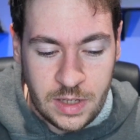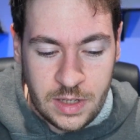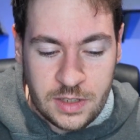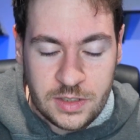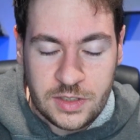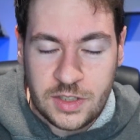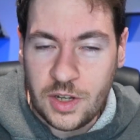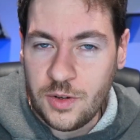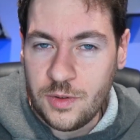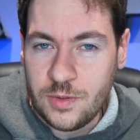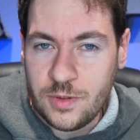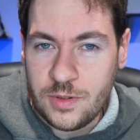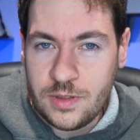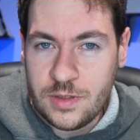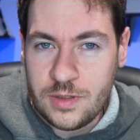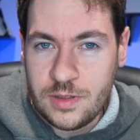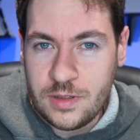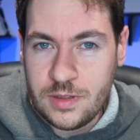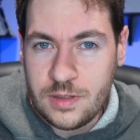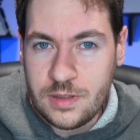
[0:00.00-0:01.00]
So
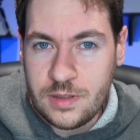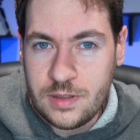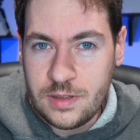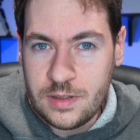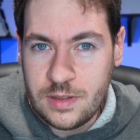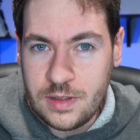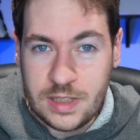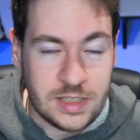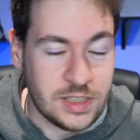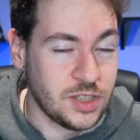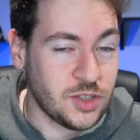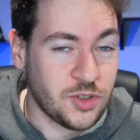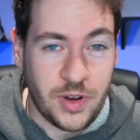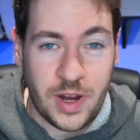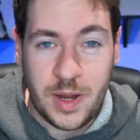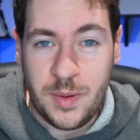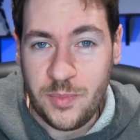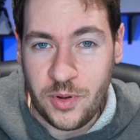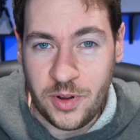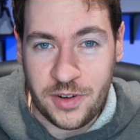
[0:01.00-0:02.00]
this is a
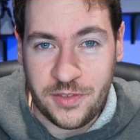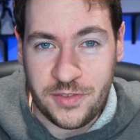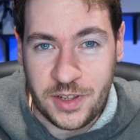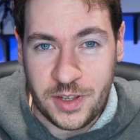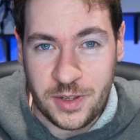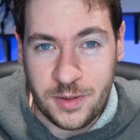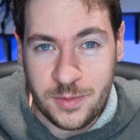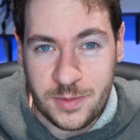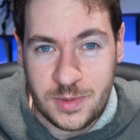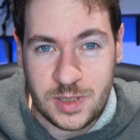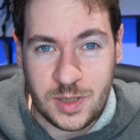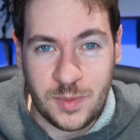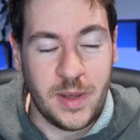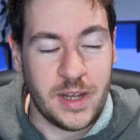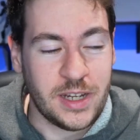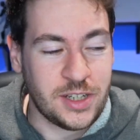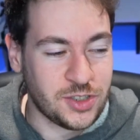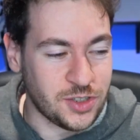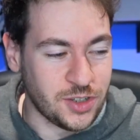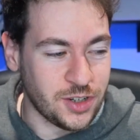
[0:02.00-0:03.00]
great point of view to
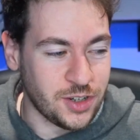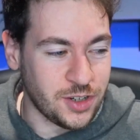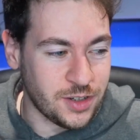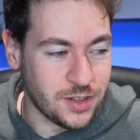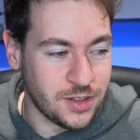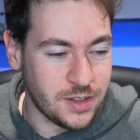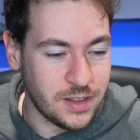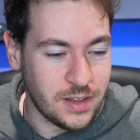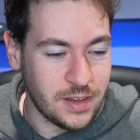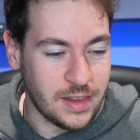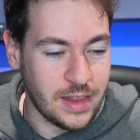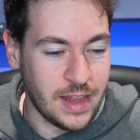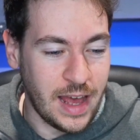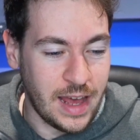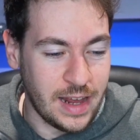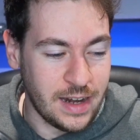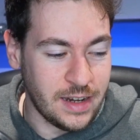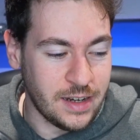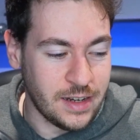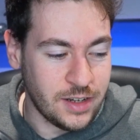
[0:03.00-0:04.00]
make sure
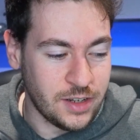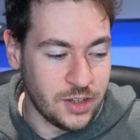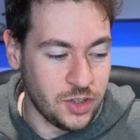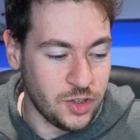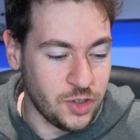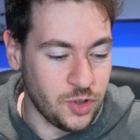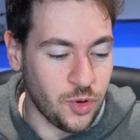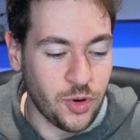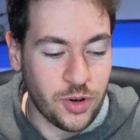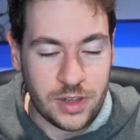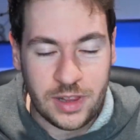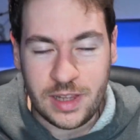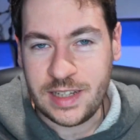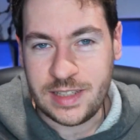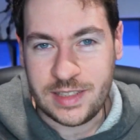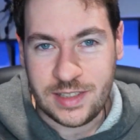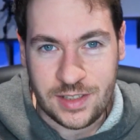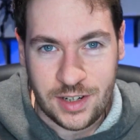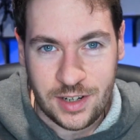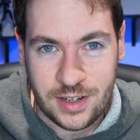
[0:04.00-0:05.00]
that your
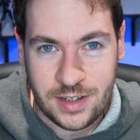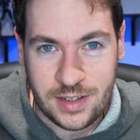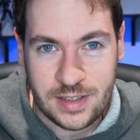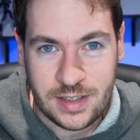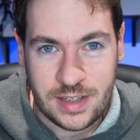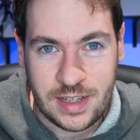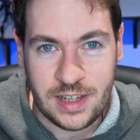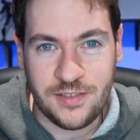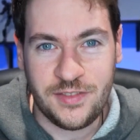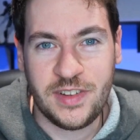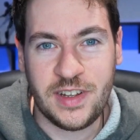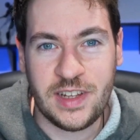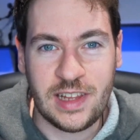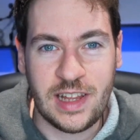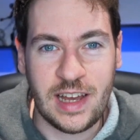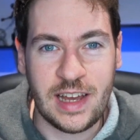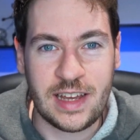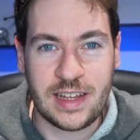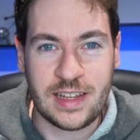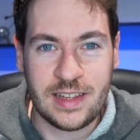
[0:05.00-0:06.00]
listener can feel
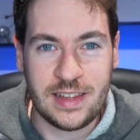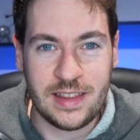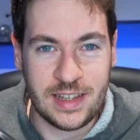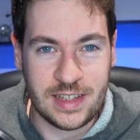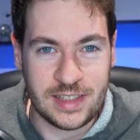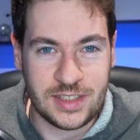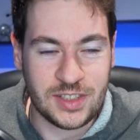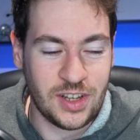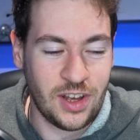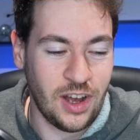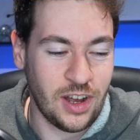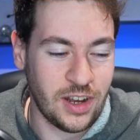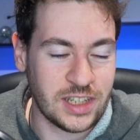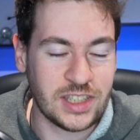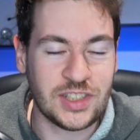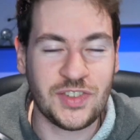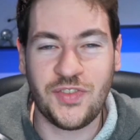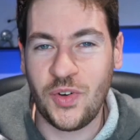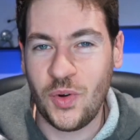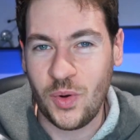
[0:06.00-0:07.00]
like this song
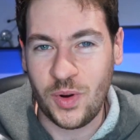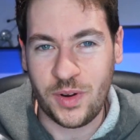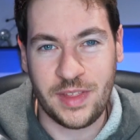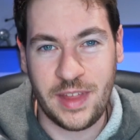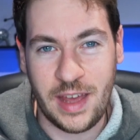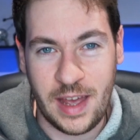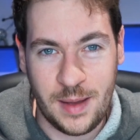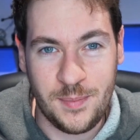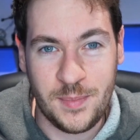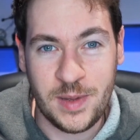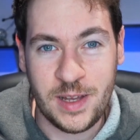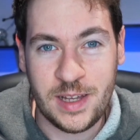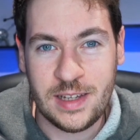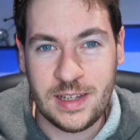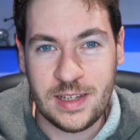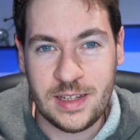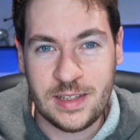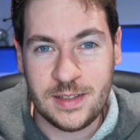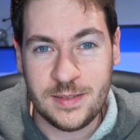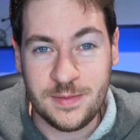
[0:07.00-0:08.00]
is for them
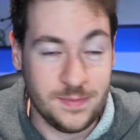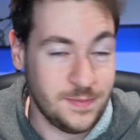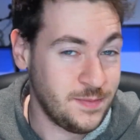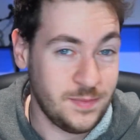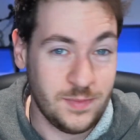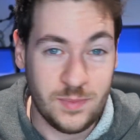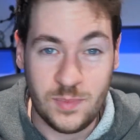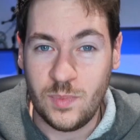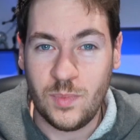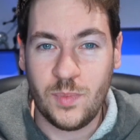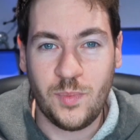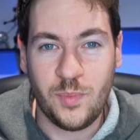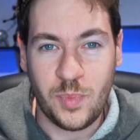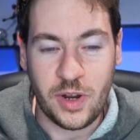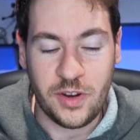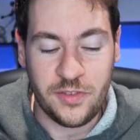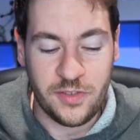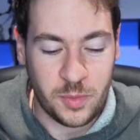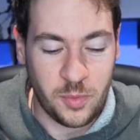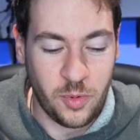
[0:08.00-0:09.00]

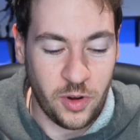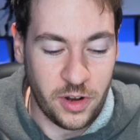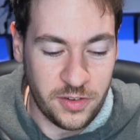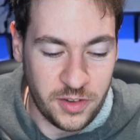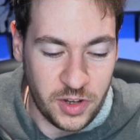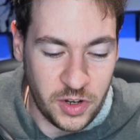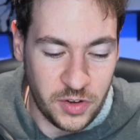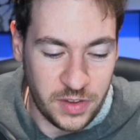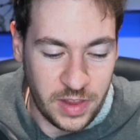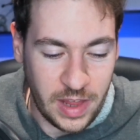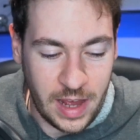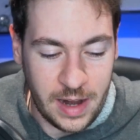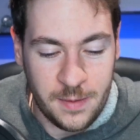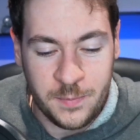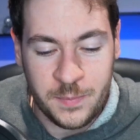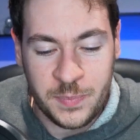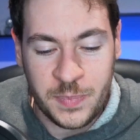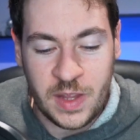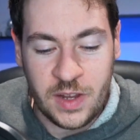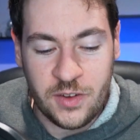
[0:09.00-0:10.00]
perfect point of view for
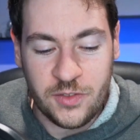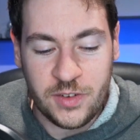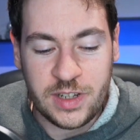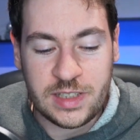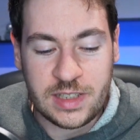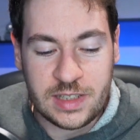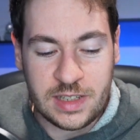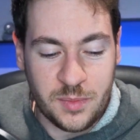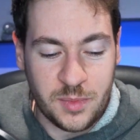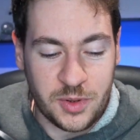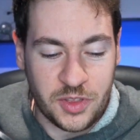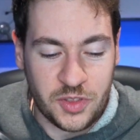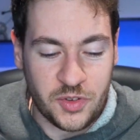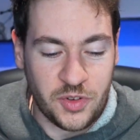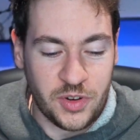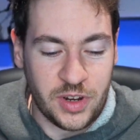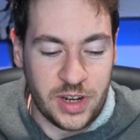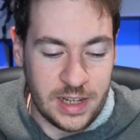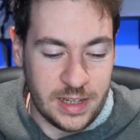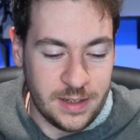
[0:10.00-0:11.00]
that. Reason number
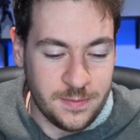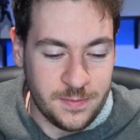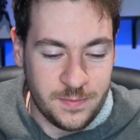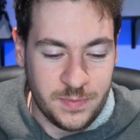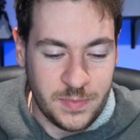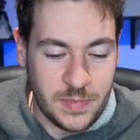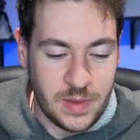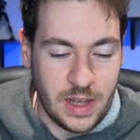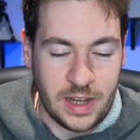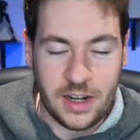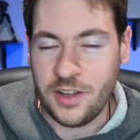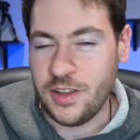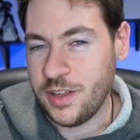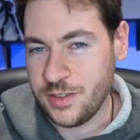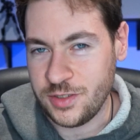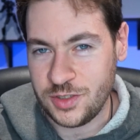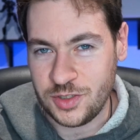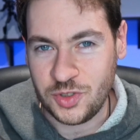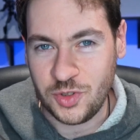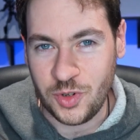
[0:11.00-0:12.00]
three I know that
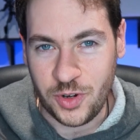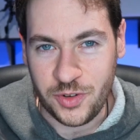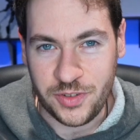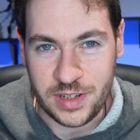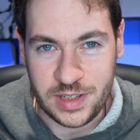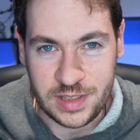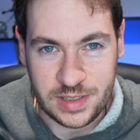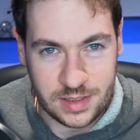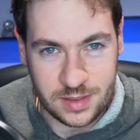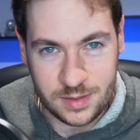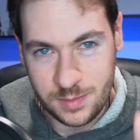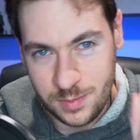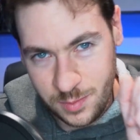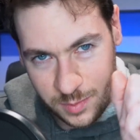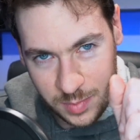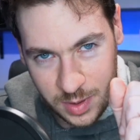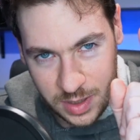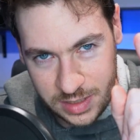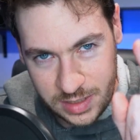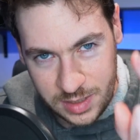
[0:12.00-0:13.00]
was a short reason,
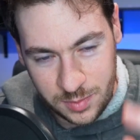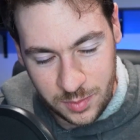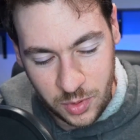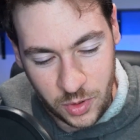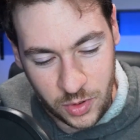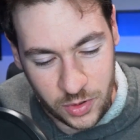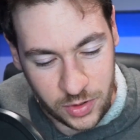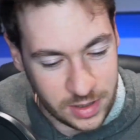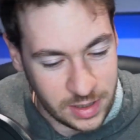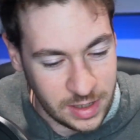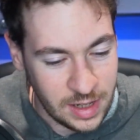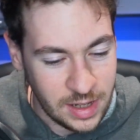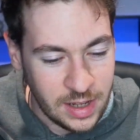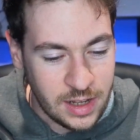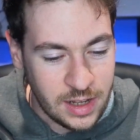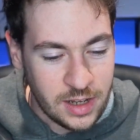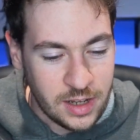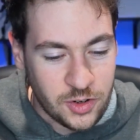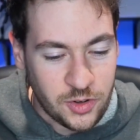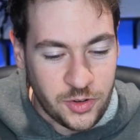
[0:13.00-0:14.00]
but it's important.
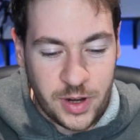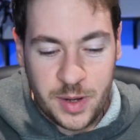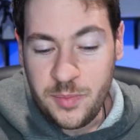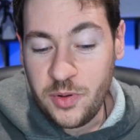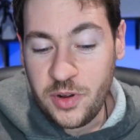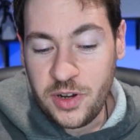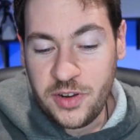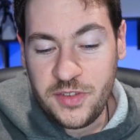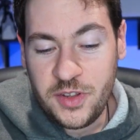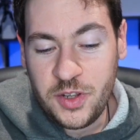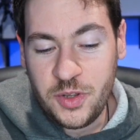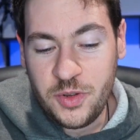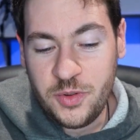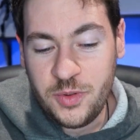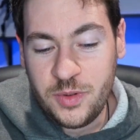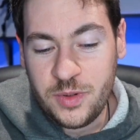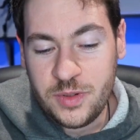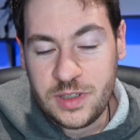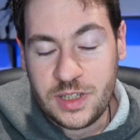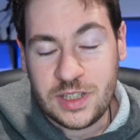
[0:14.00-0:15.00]
Great point of
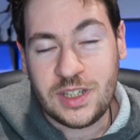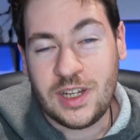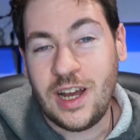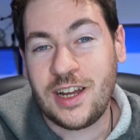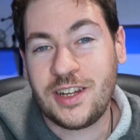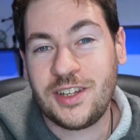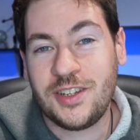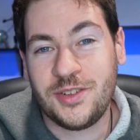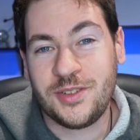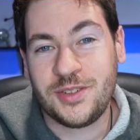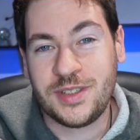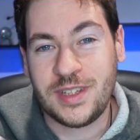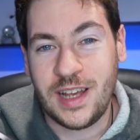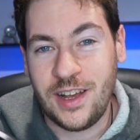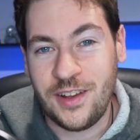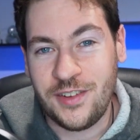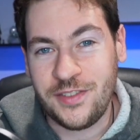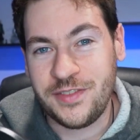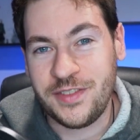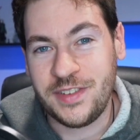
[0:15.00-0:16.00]
view to talk to
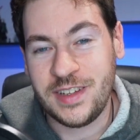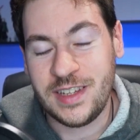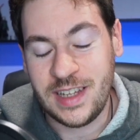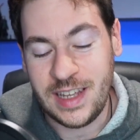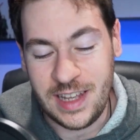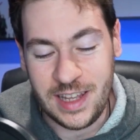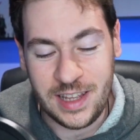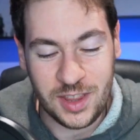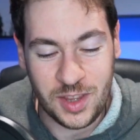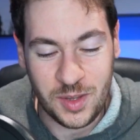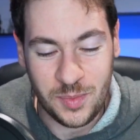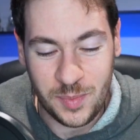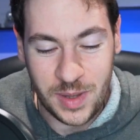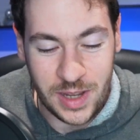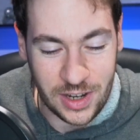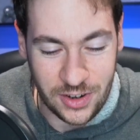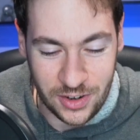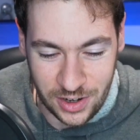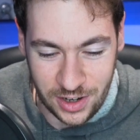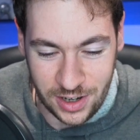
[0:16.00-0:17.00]
yourself in the
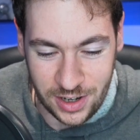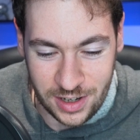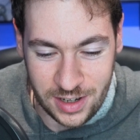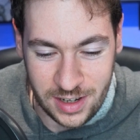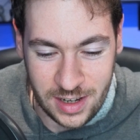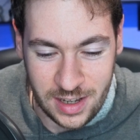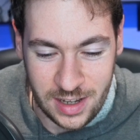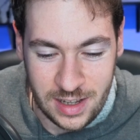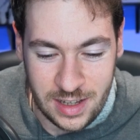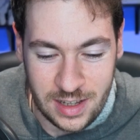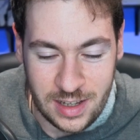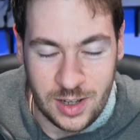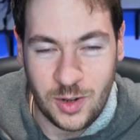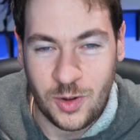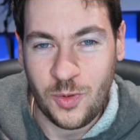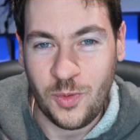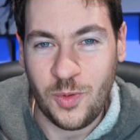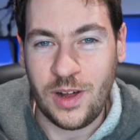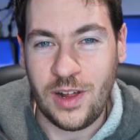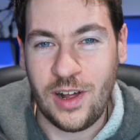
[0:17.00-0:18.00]
mirror
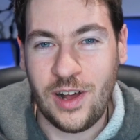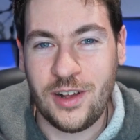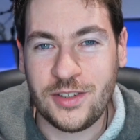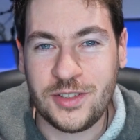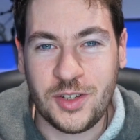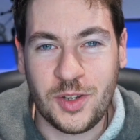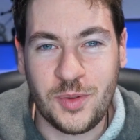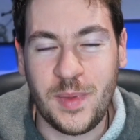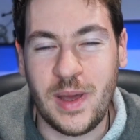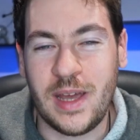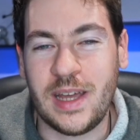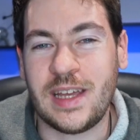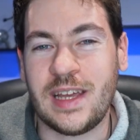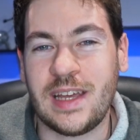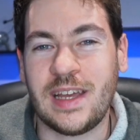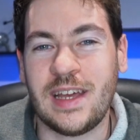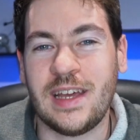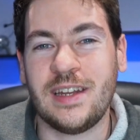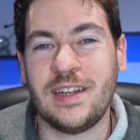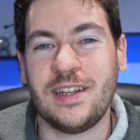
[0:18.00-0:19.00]
while also
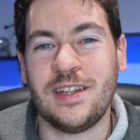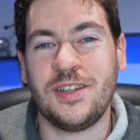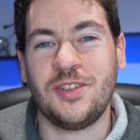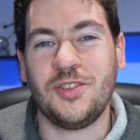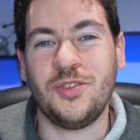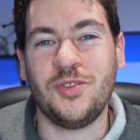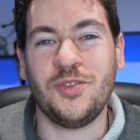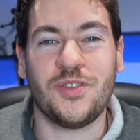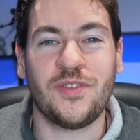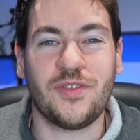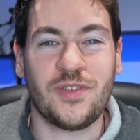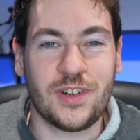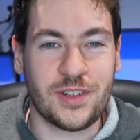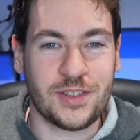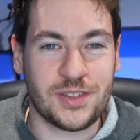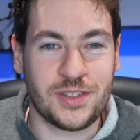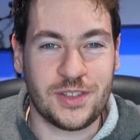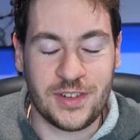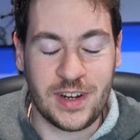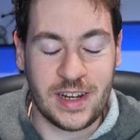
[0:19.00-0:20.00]
making it
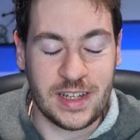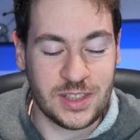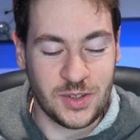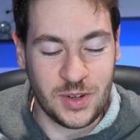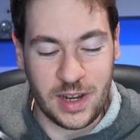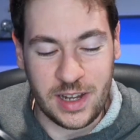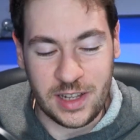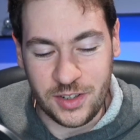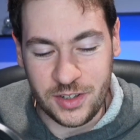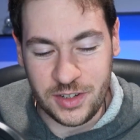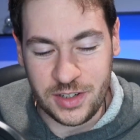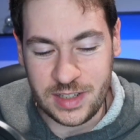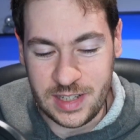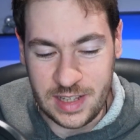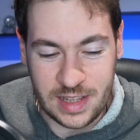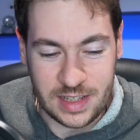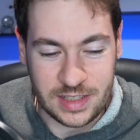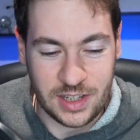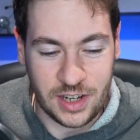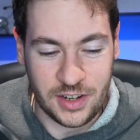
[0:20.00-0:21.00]
universal, right? So I alluded
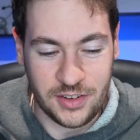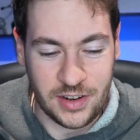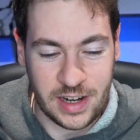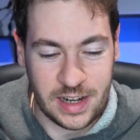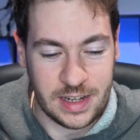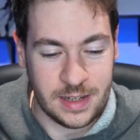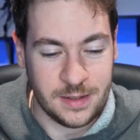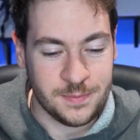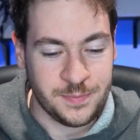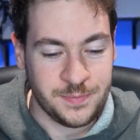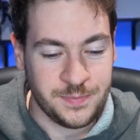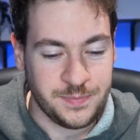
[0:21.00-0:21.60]
to this already.